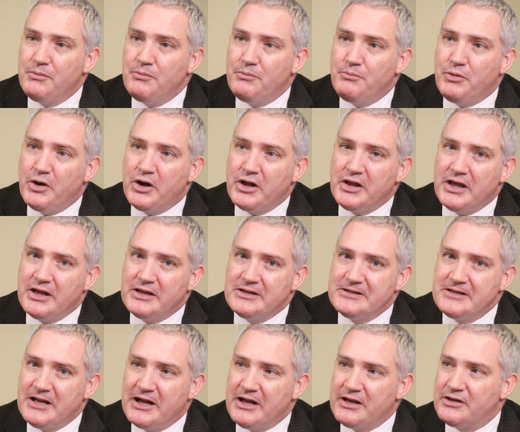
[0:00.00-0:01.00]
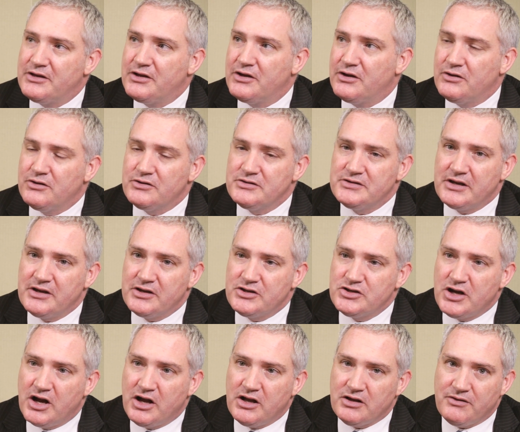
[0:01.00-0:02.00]
but it's not until, say, a
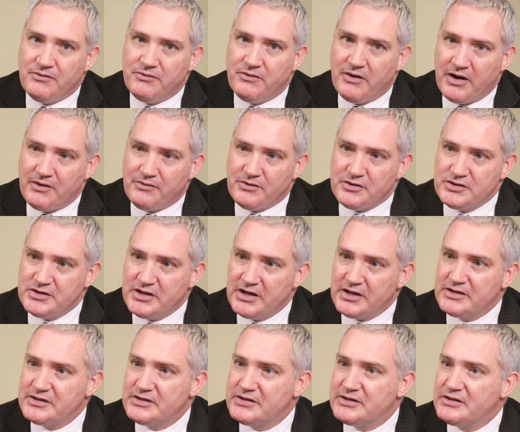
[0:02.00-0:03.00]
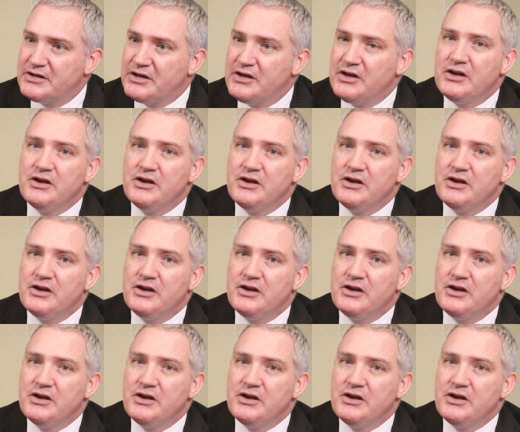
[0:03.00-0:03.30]
child of 5 or 6